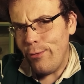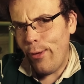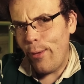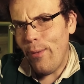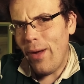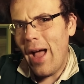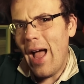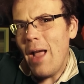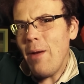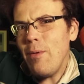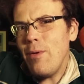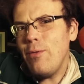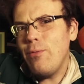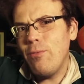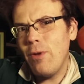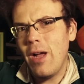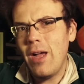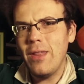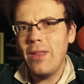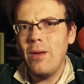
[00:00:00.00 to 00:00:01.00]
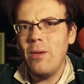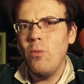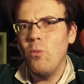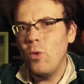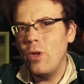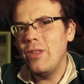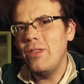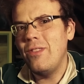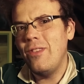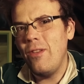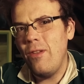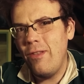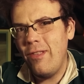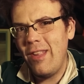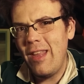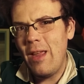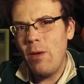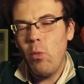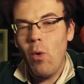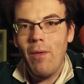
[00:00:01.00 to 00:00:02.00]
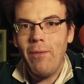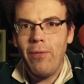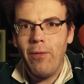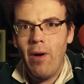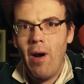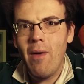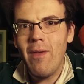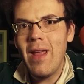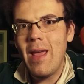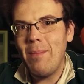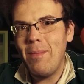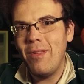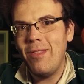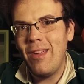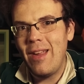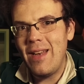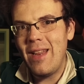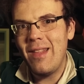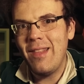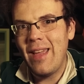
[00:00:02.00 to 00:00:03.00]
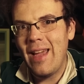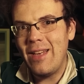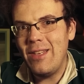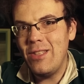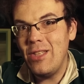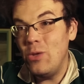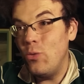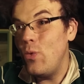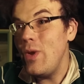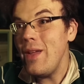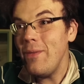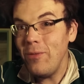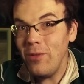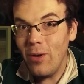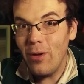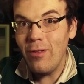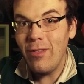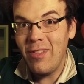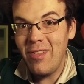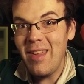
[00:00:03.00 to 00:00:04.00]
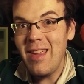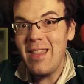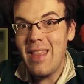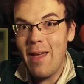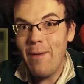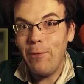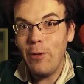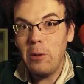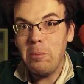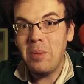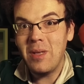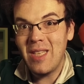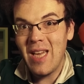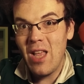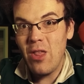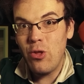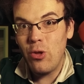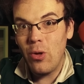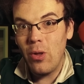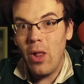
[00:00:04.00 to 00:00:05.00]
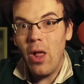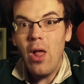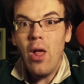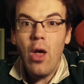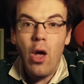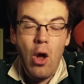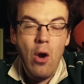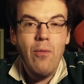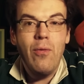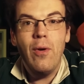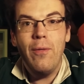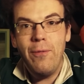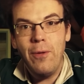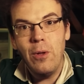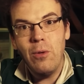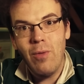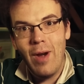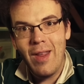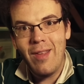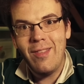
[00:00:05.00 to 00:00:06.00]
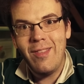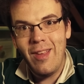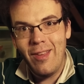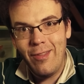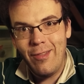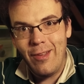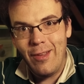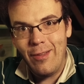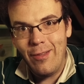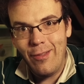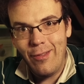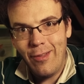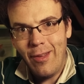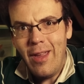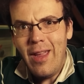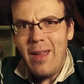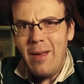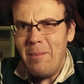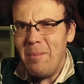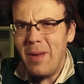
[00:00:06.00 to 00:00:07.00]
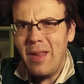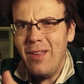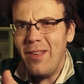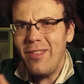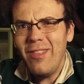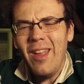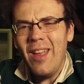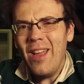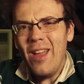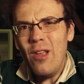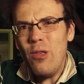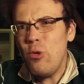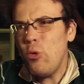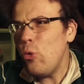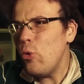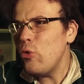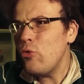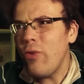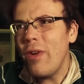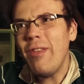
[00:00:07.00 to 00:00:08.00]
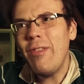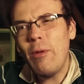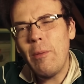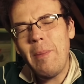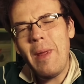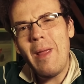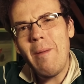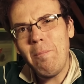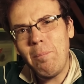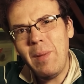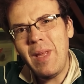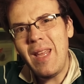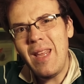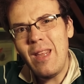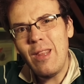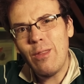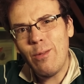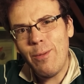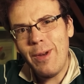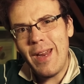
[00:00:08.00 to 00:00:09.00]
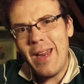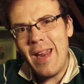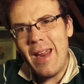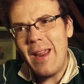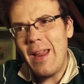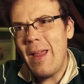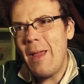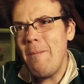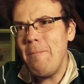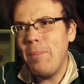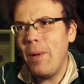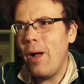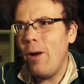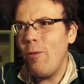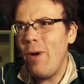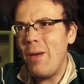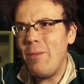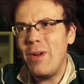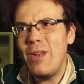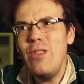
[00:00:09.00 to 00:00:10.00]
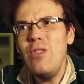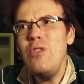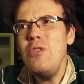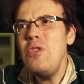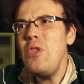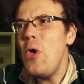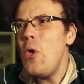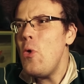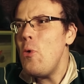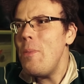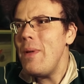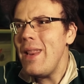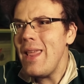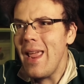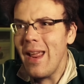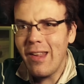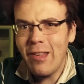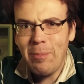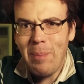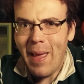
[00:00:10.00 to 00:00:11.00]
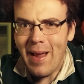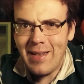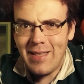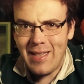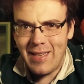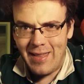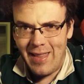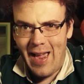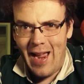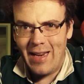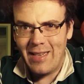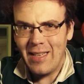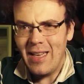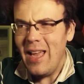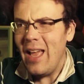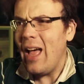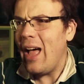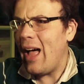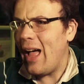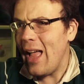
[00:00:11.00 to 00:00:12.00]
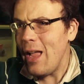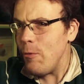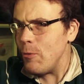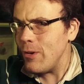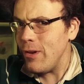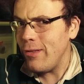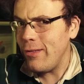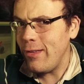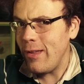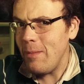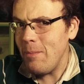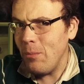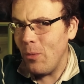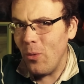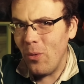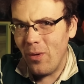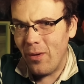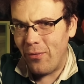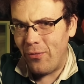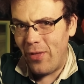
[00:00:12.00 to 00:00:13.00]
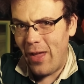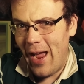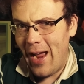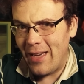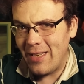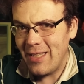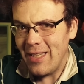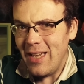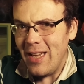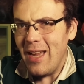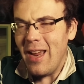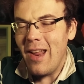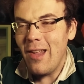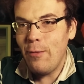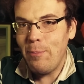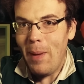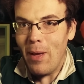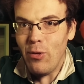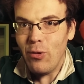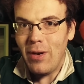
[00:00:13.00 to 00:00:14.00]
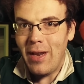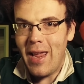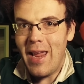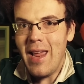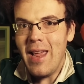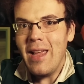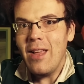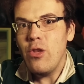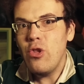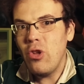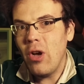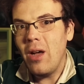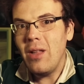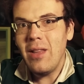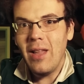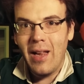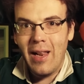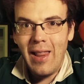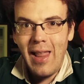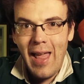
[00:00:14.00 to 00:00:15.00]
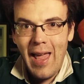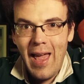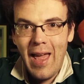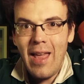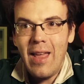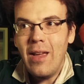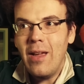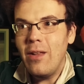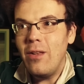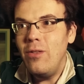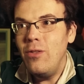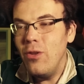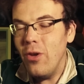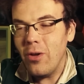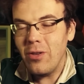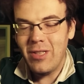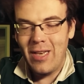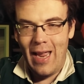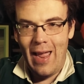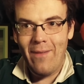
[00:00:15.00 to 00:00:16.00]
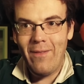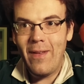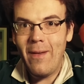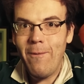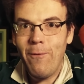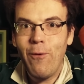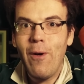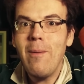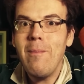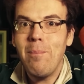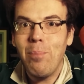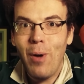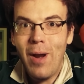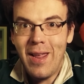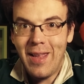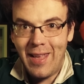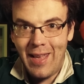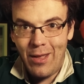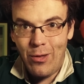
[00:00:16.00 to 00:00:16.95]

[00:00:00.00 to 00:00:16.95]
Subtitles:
So I would rather want to see what Ferrari and Mercedes can do. We have not seen their full potential over a full race distance, because George Russell being P3 in Bahrain when nobody expected that, I want to see more of that, especially Charles Leclerc not having front brake